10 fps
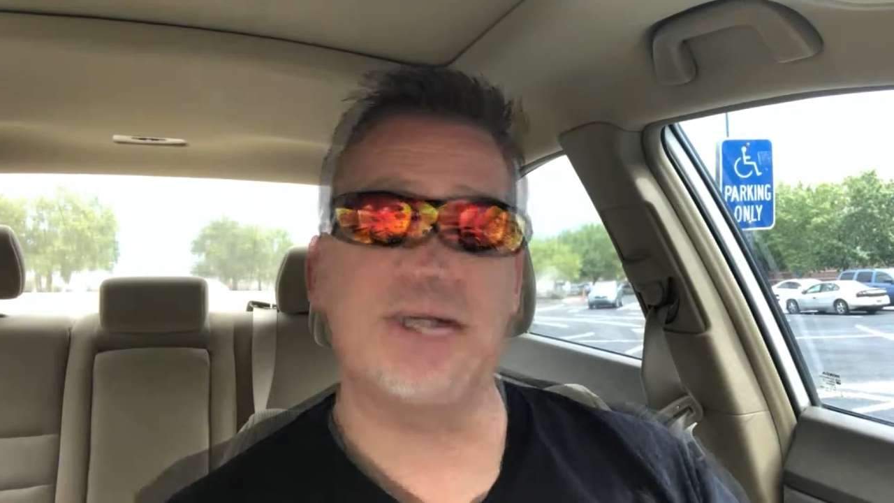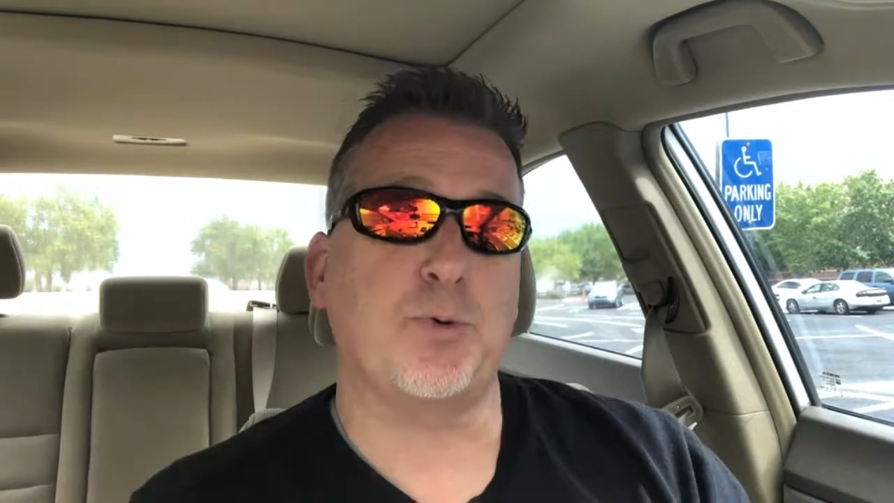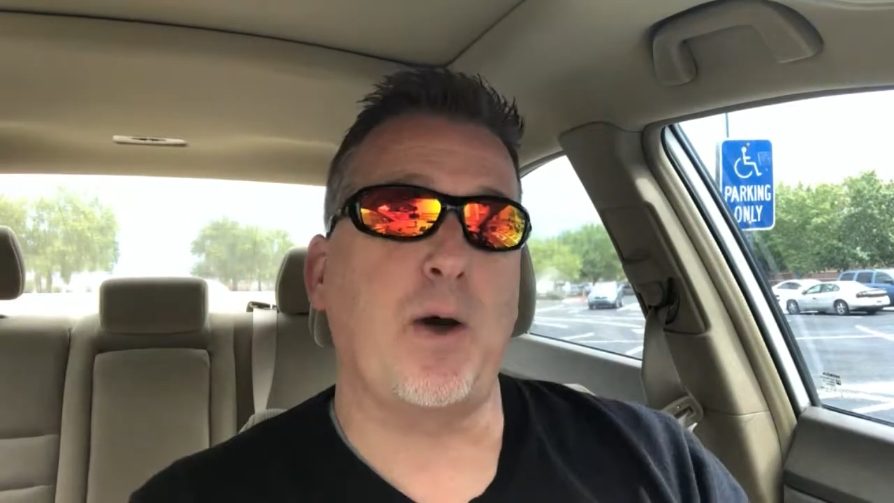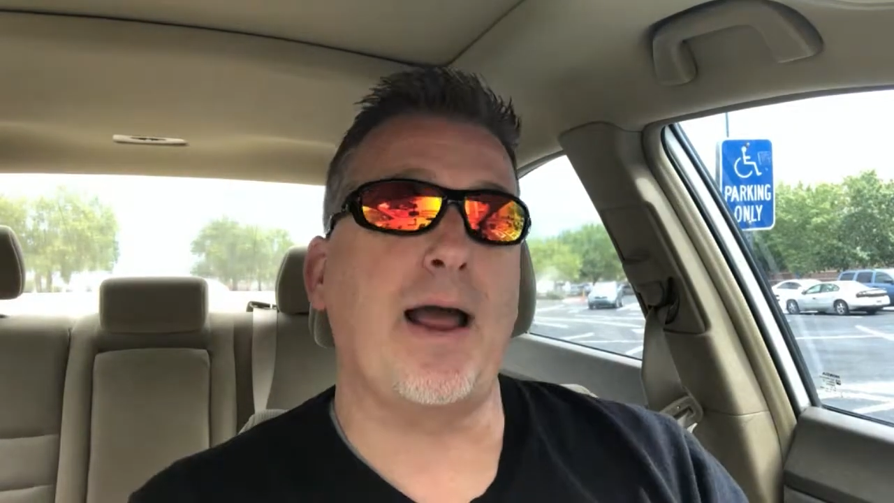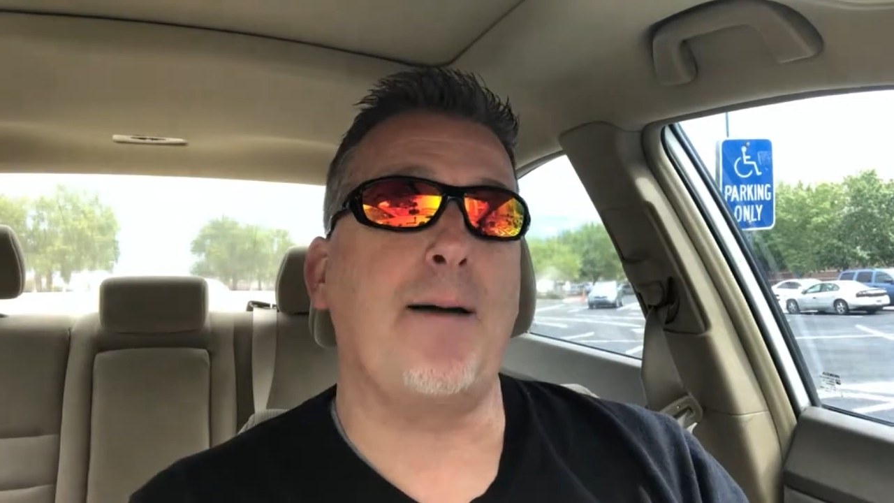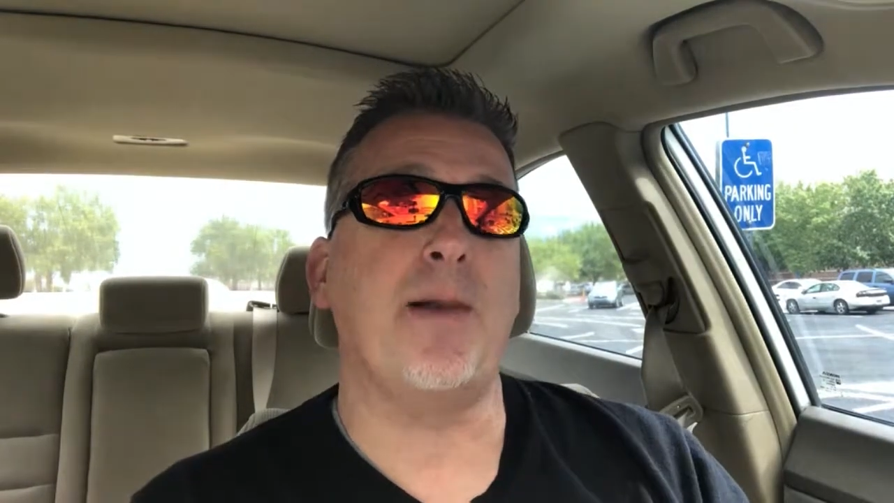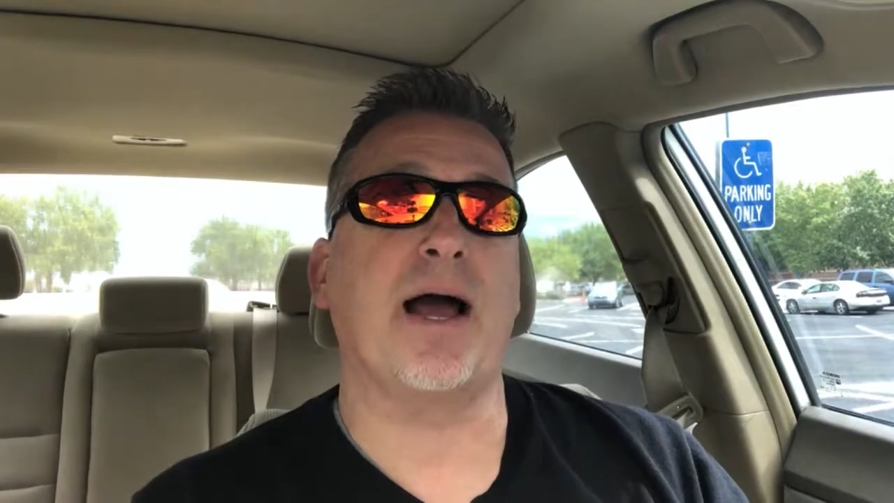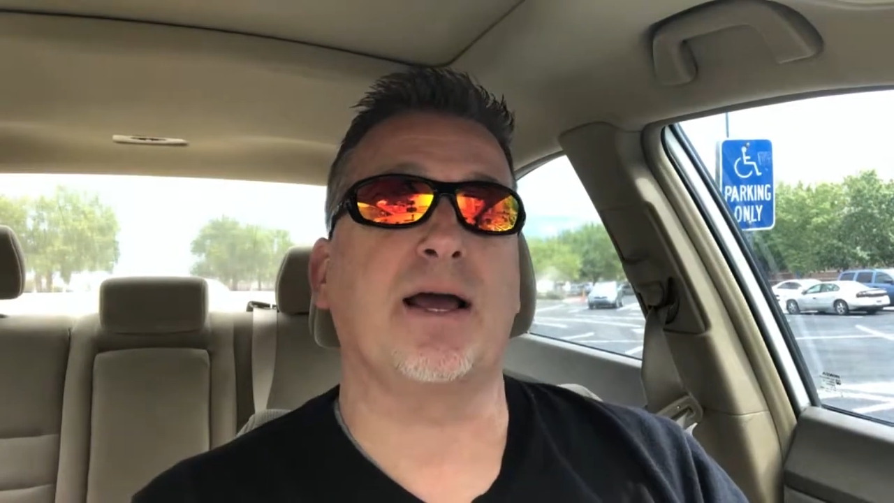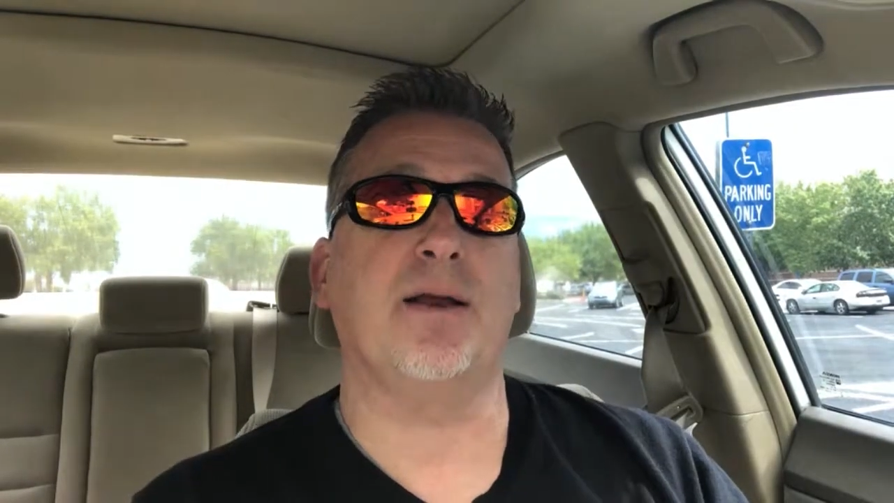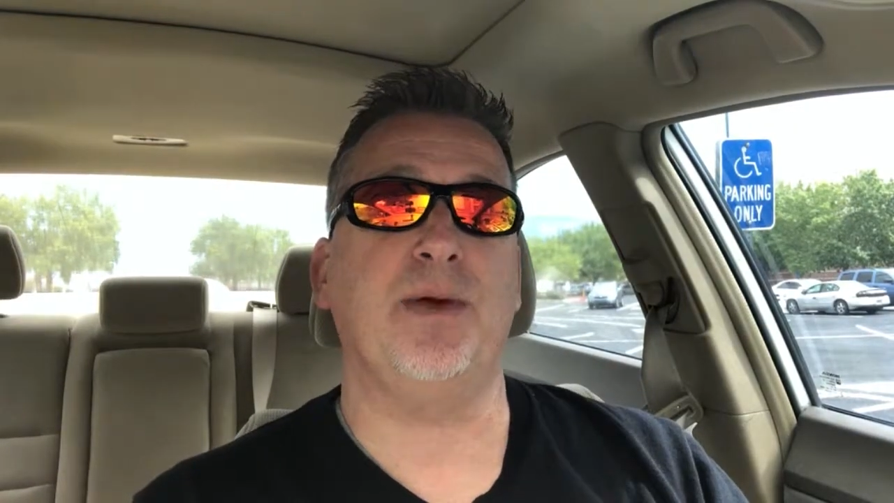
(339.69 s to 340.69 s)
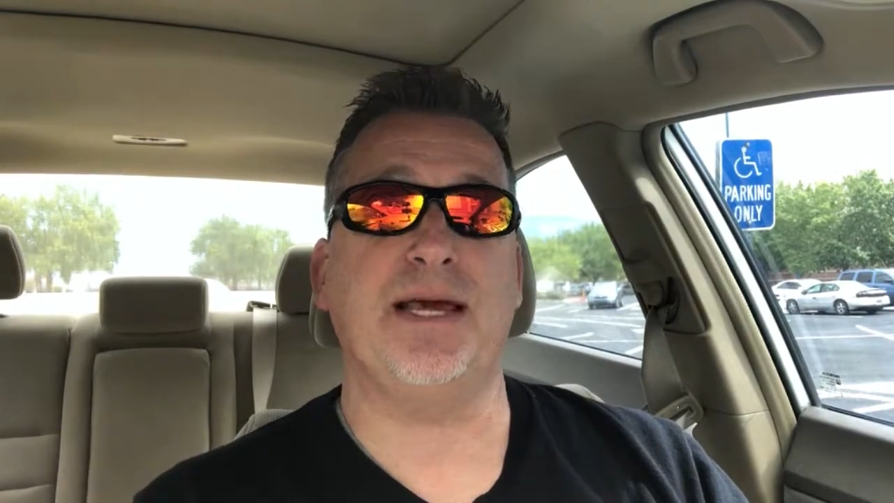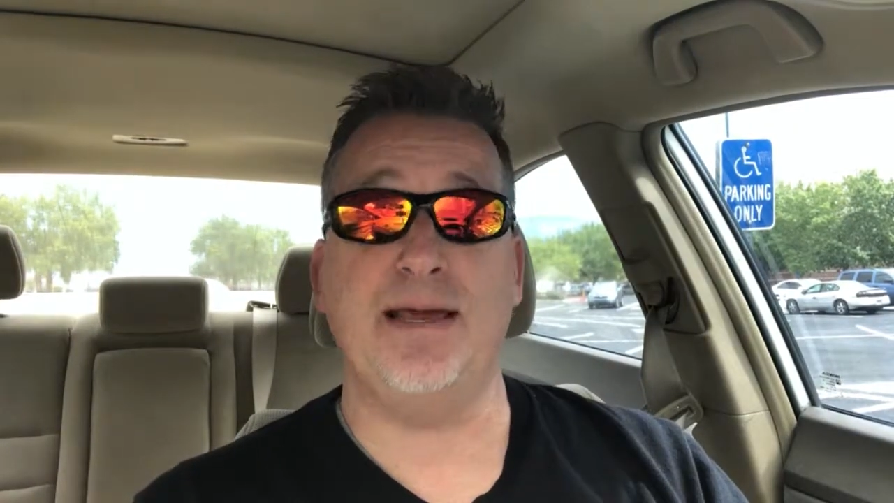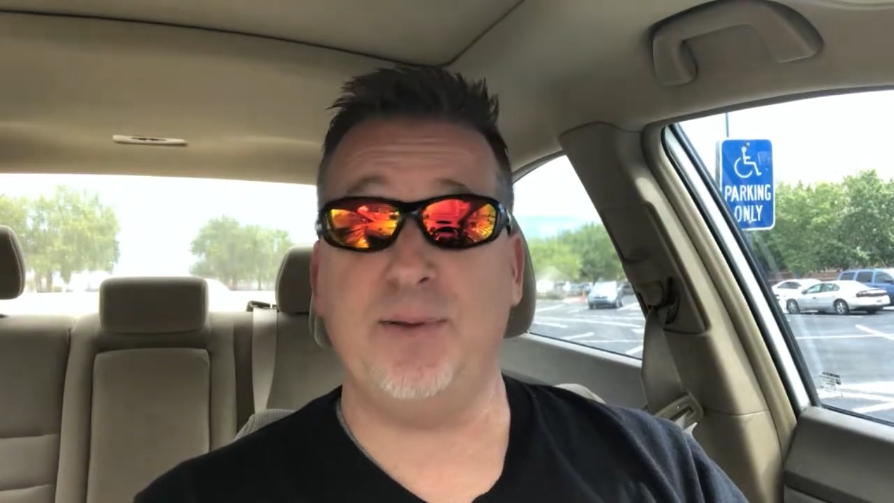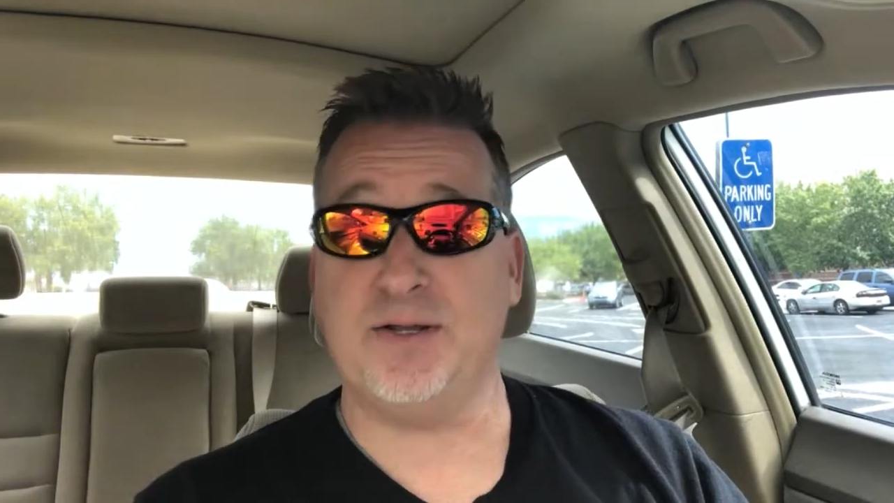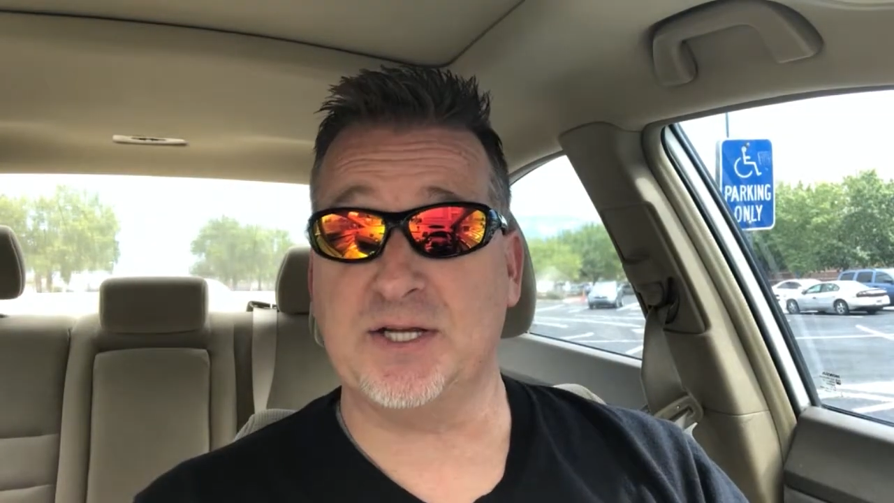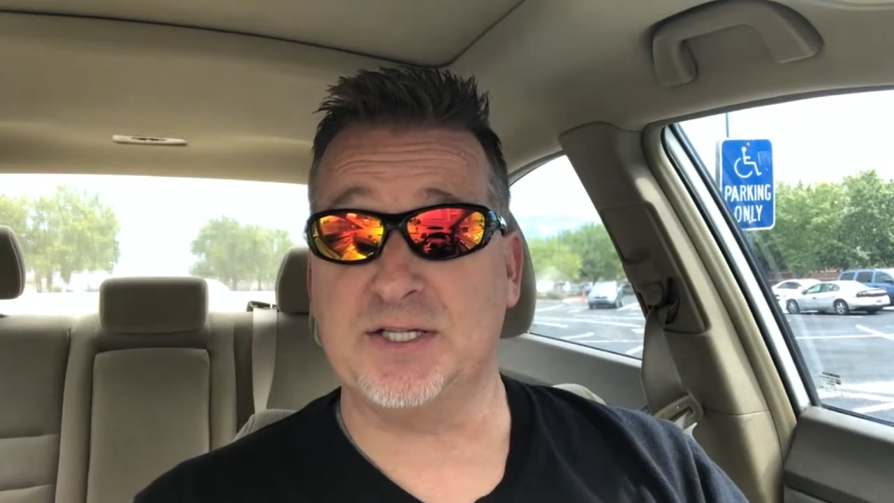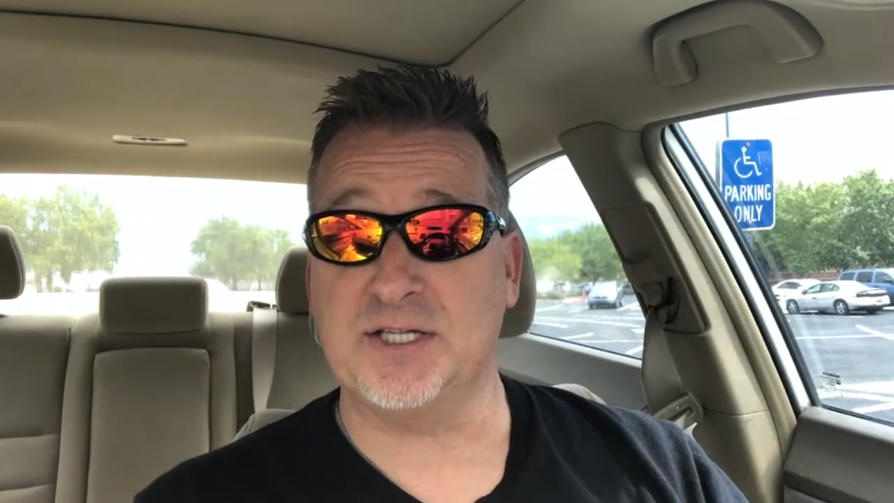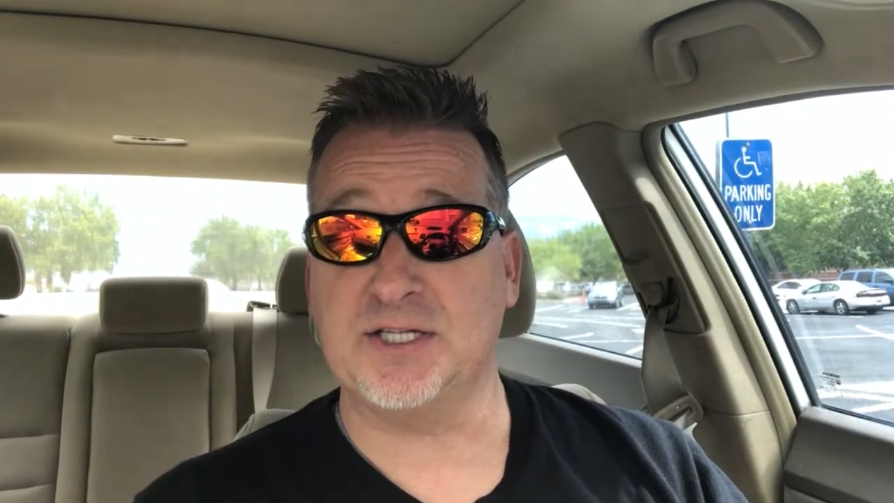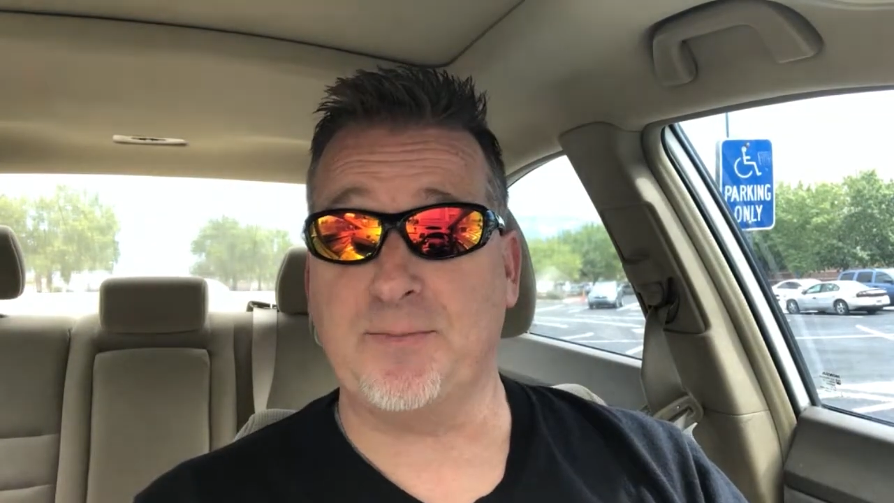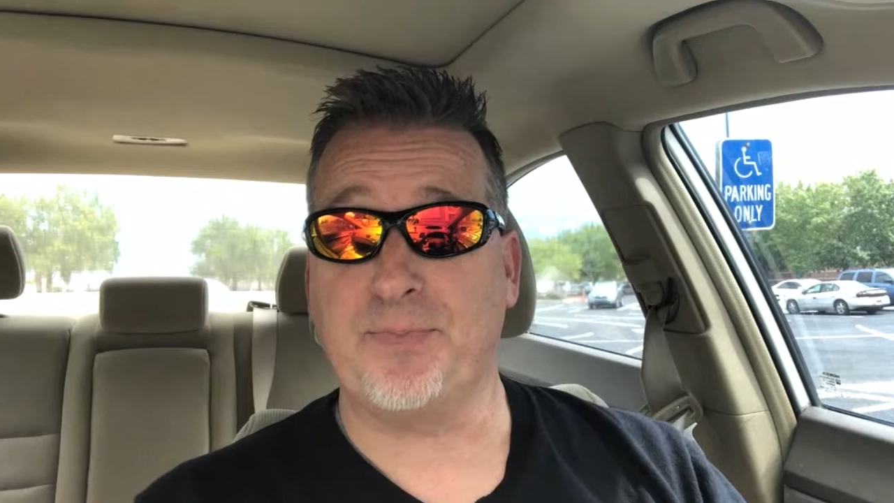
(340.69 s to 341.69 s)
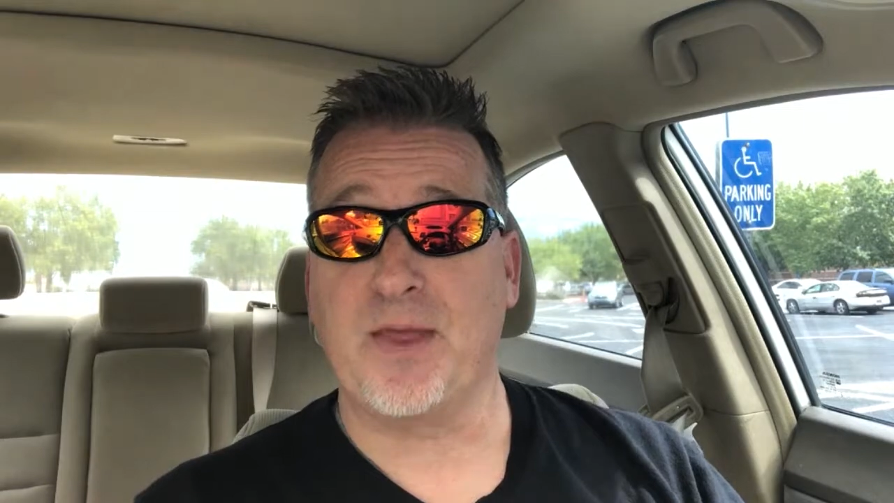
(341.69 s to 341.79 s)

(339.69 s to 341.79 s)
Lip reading: That's why I'm not going to be keeping this system.